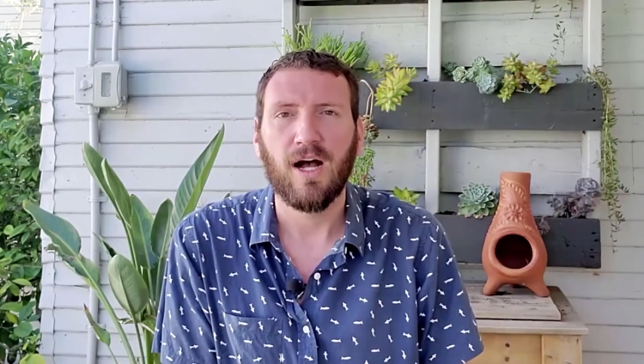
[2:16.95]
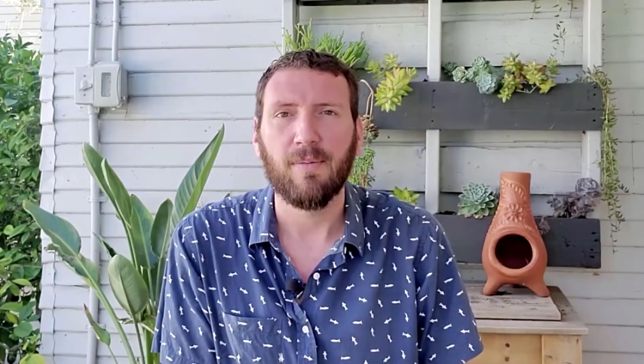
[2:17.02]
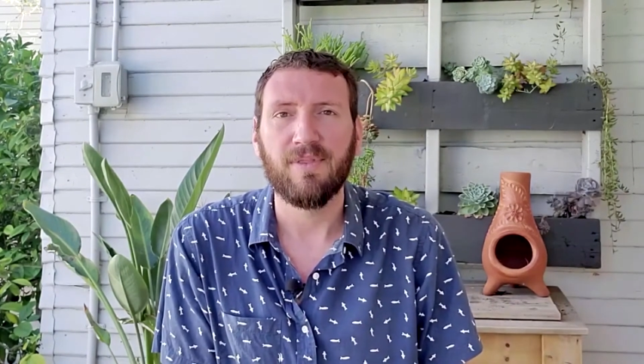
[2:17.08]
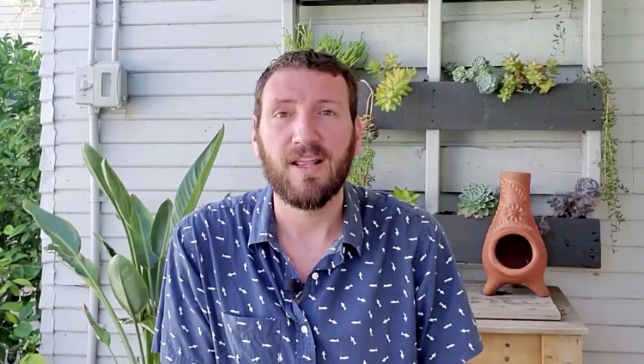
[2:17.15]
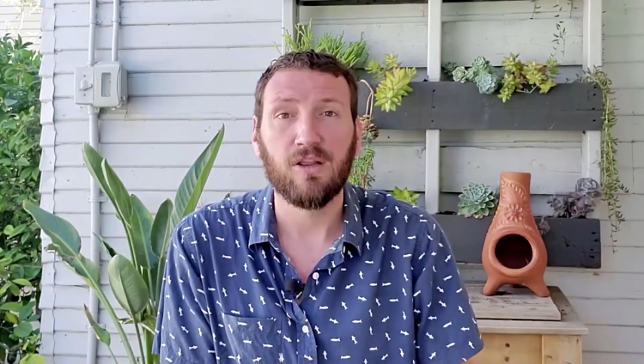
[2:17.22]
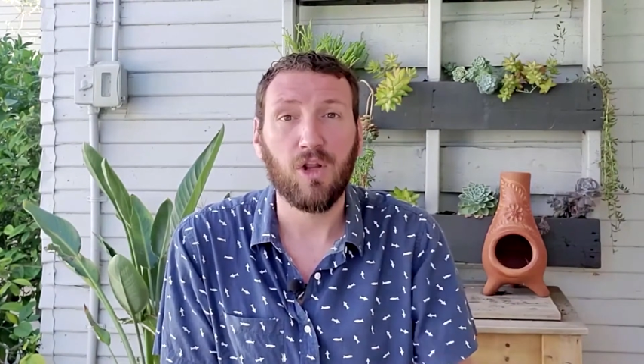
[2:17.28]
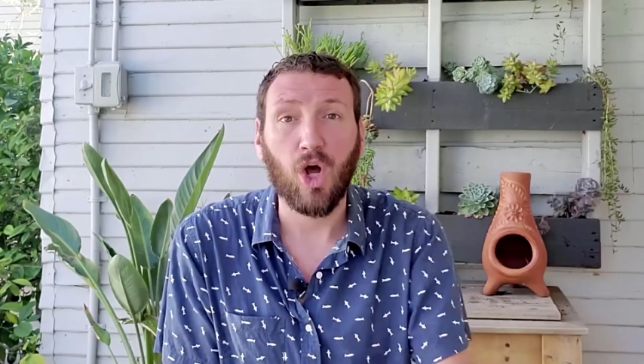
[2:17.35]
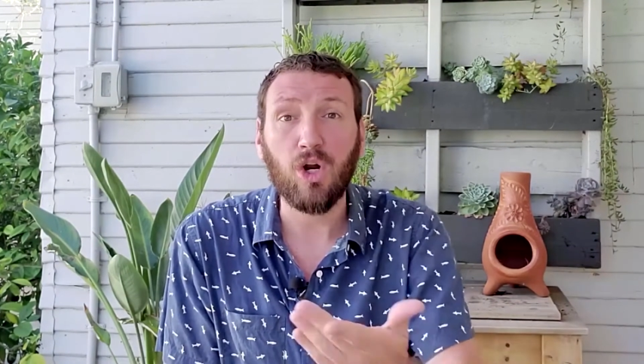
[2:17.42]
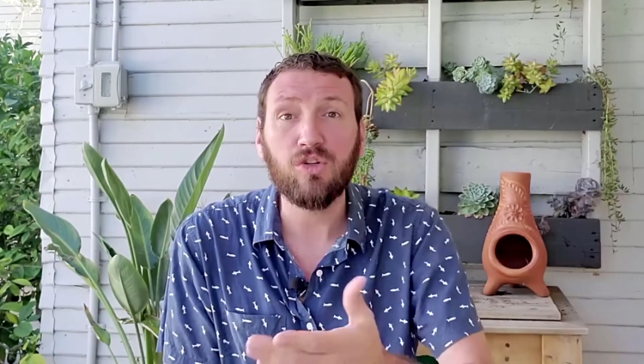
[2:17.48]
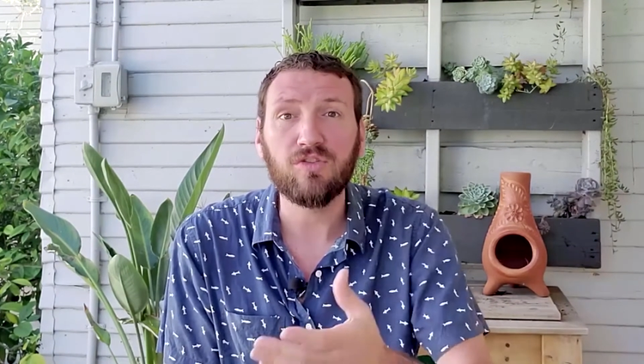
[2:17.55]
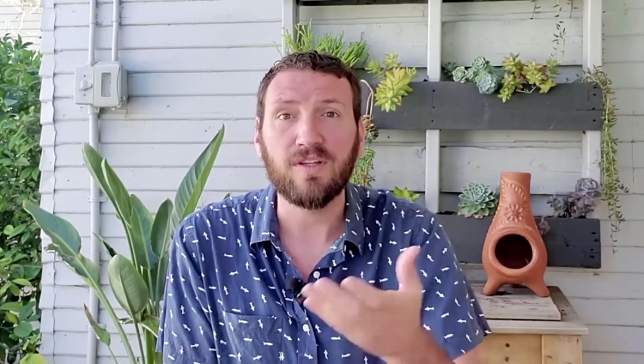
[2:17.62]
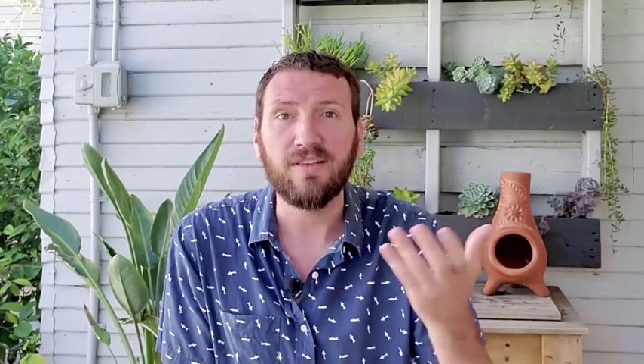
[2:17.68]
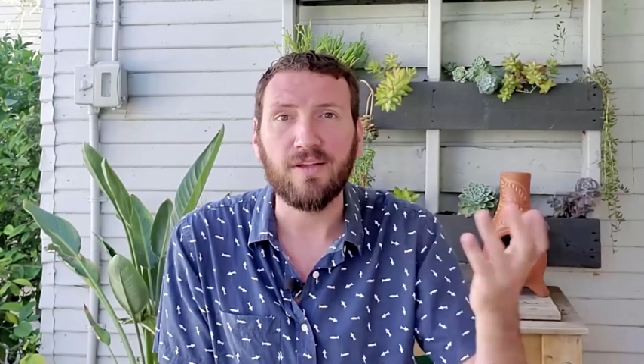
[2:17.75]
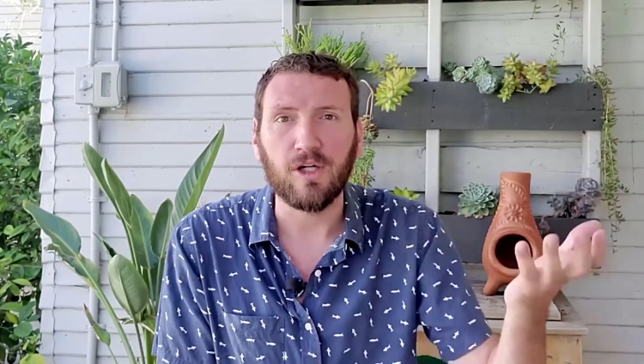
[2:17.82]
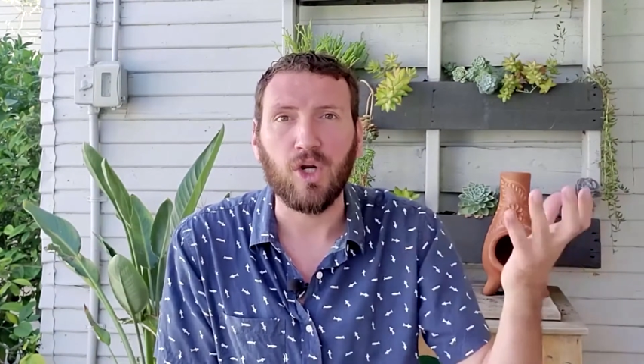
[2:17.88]
then
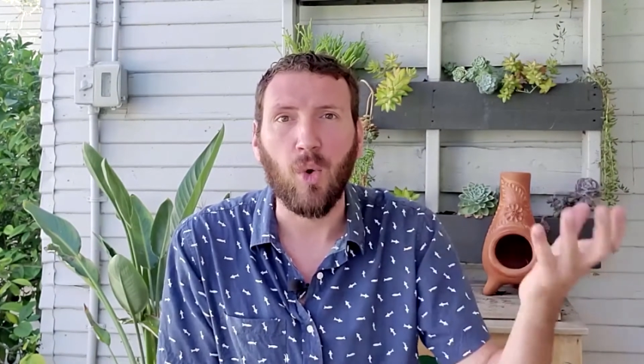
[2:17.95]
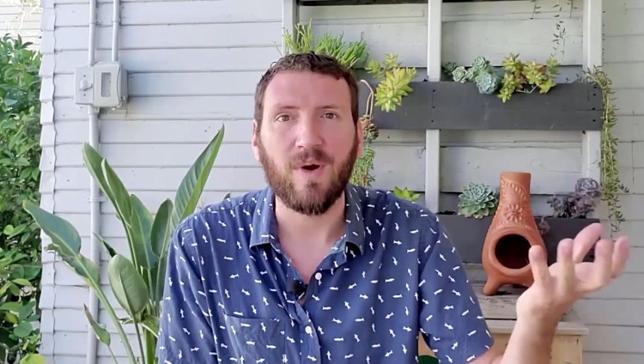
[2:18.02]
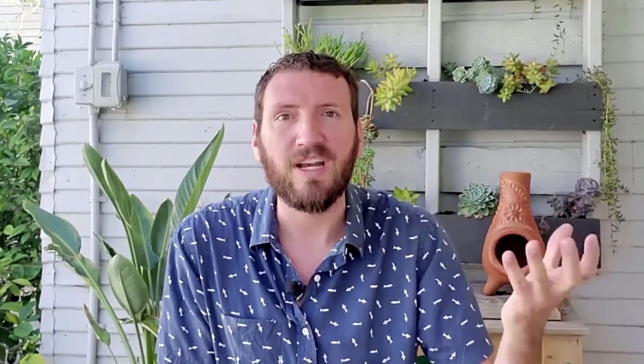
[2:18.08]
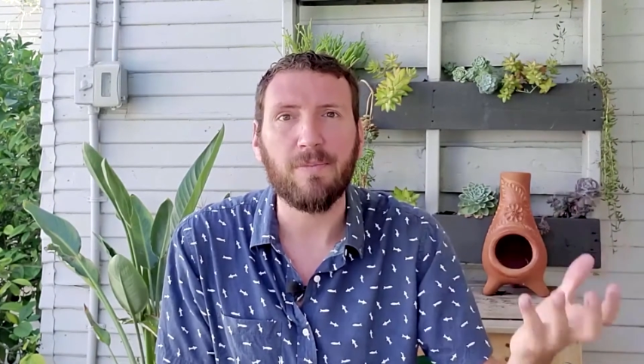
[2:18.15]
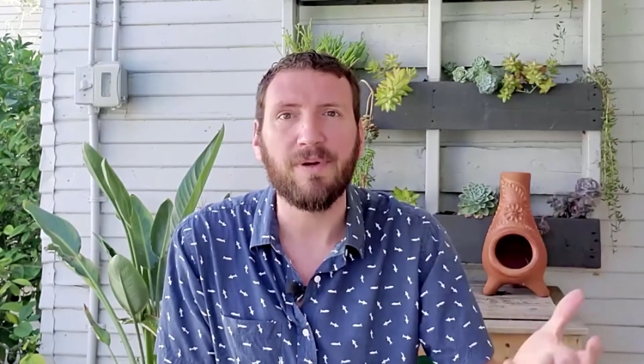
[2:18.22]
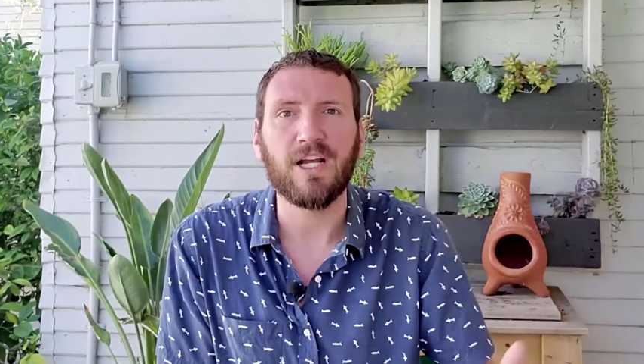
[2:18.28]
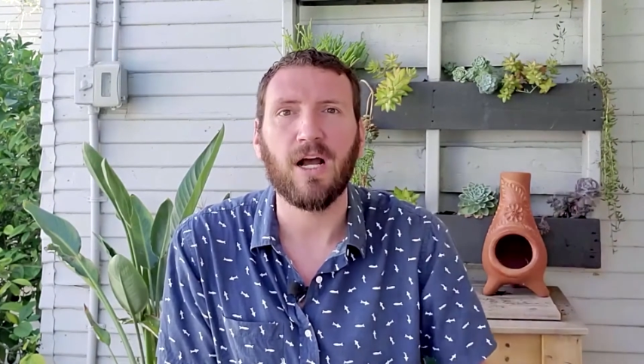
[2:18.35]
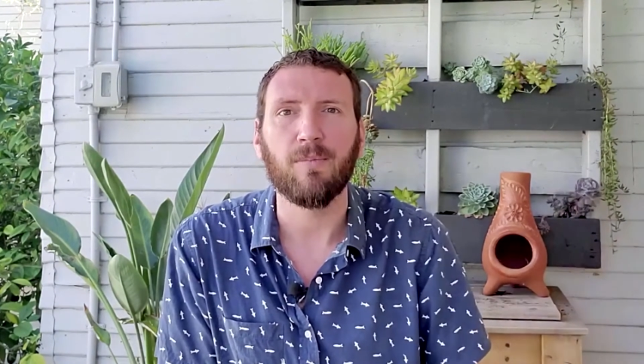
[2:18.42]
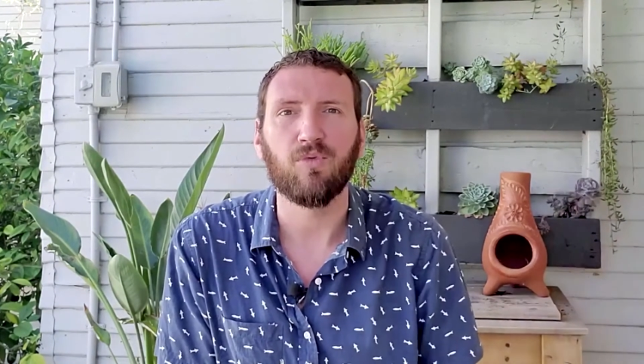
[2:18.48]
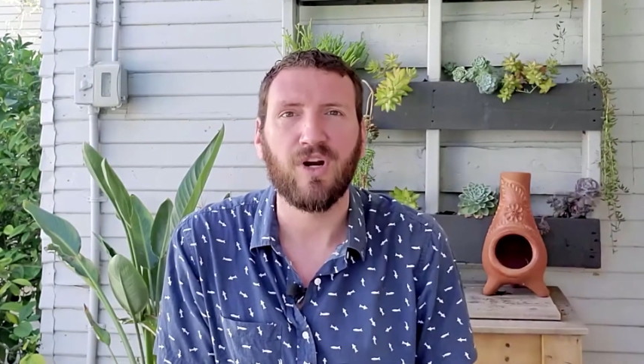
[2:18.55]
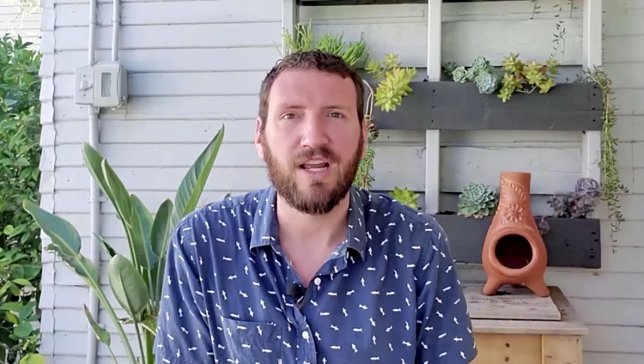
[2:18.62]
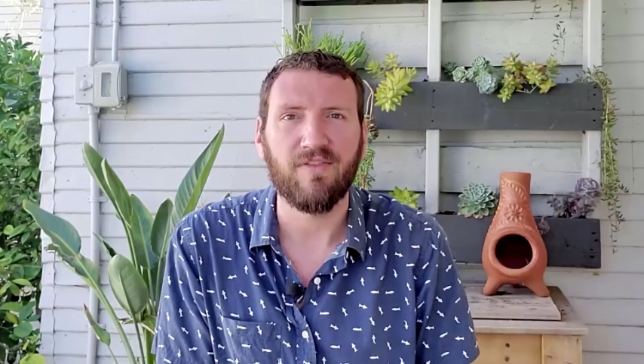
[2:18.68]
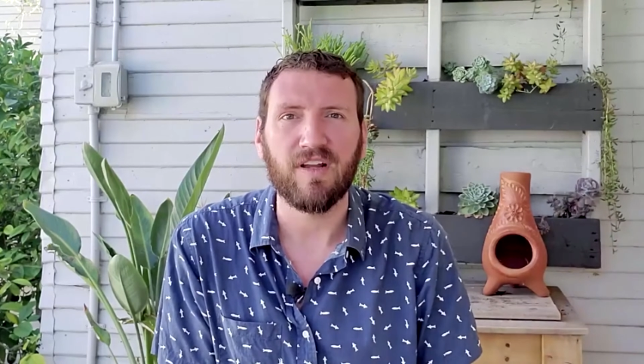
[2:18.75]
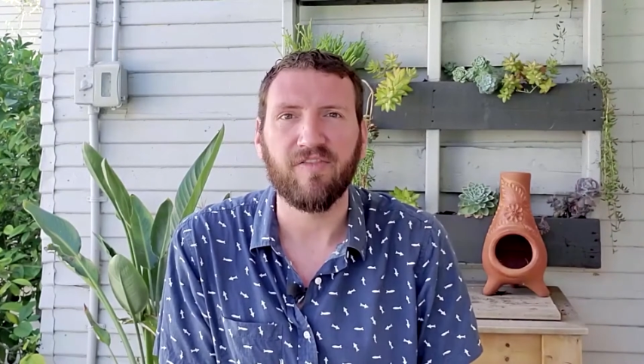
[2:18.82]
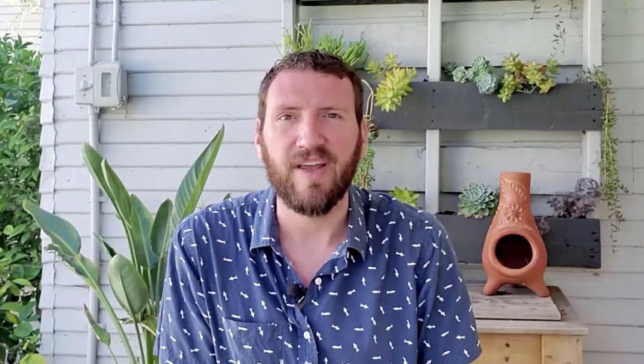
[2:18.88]
largely they're going to become
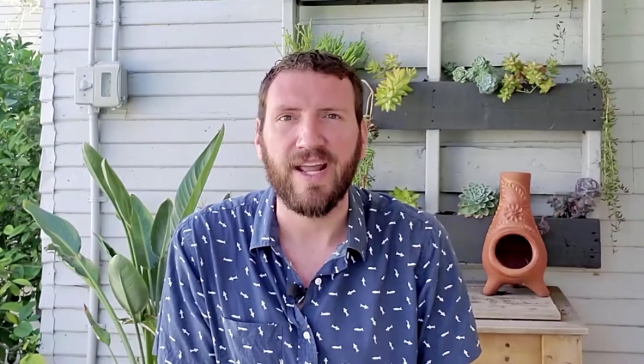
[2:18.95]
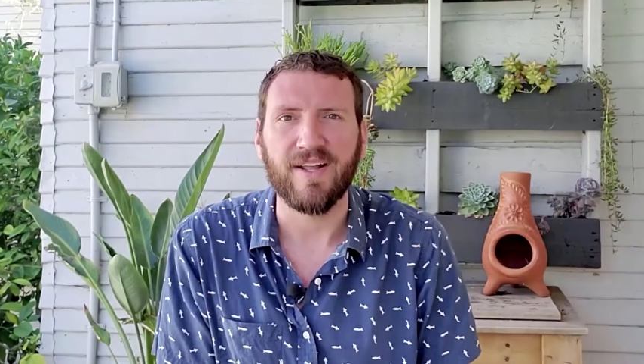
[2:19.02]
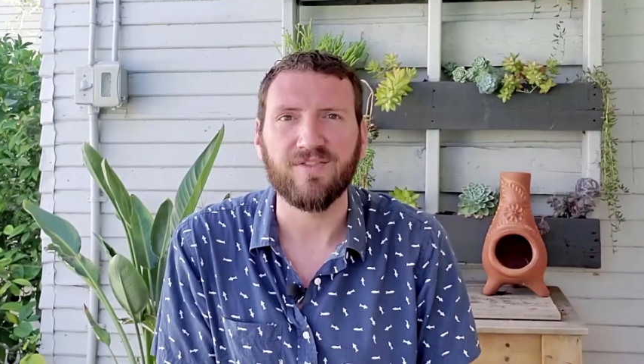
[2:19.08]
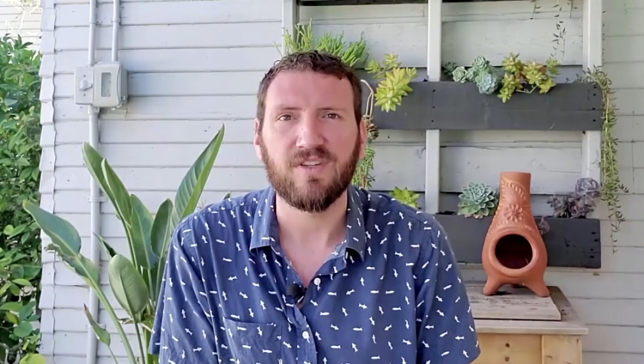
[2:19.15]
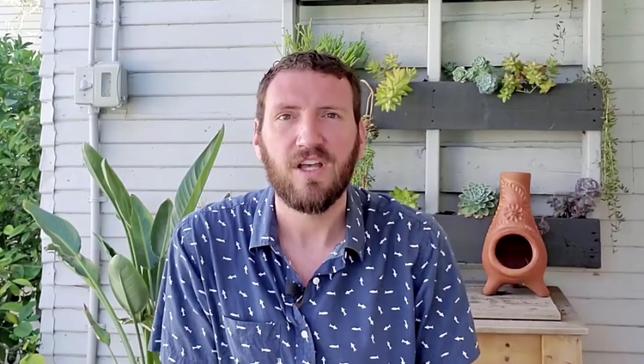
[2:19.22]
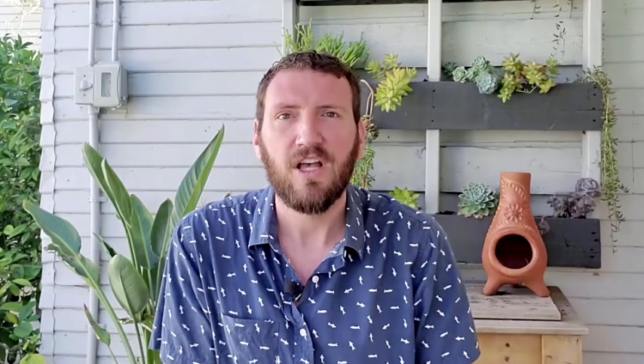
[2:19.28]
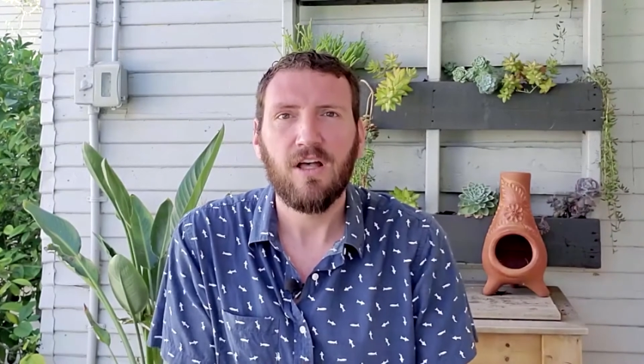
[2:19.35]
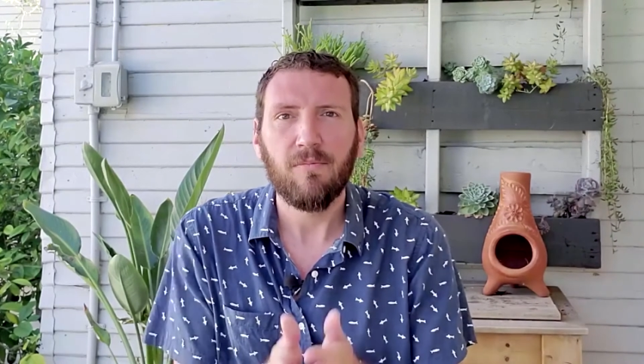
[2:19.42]
raving fans.